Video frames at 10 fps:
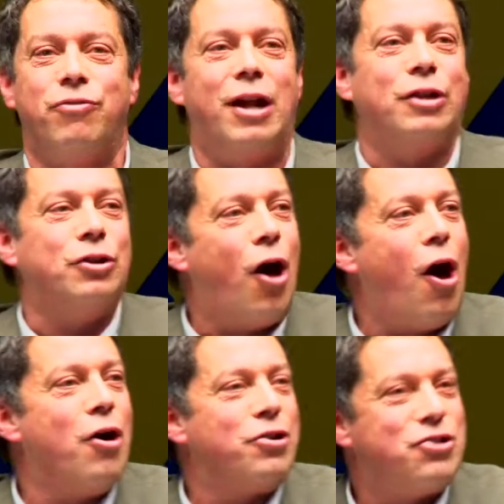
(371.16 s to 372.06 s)
is a very
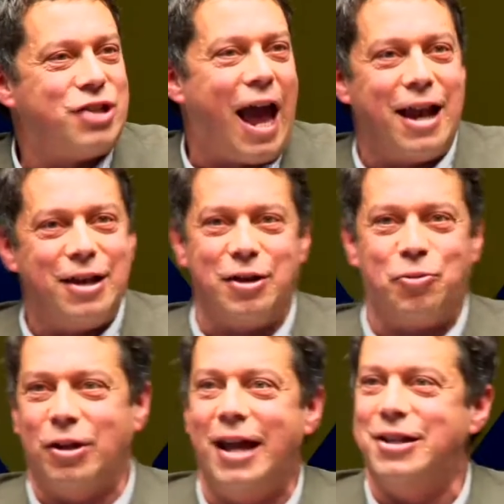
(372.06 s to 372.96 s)

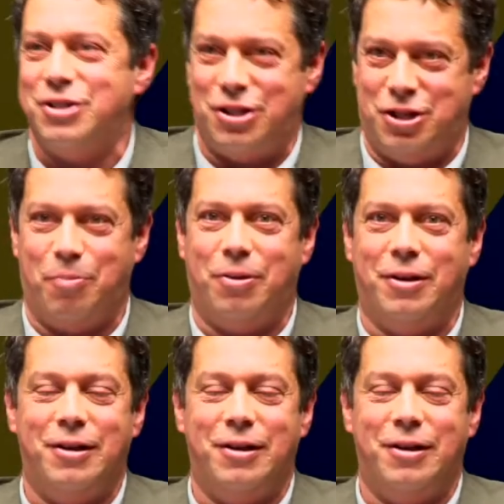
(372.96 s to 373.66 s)
long-standing relationship.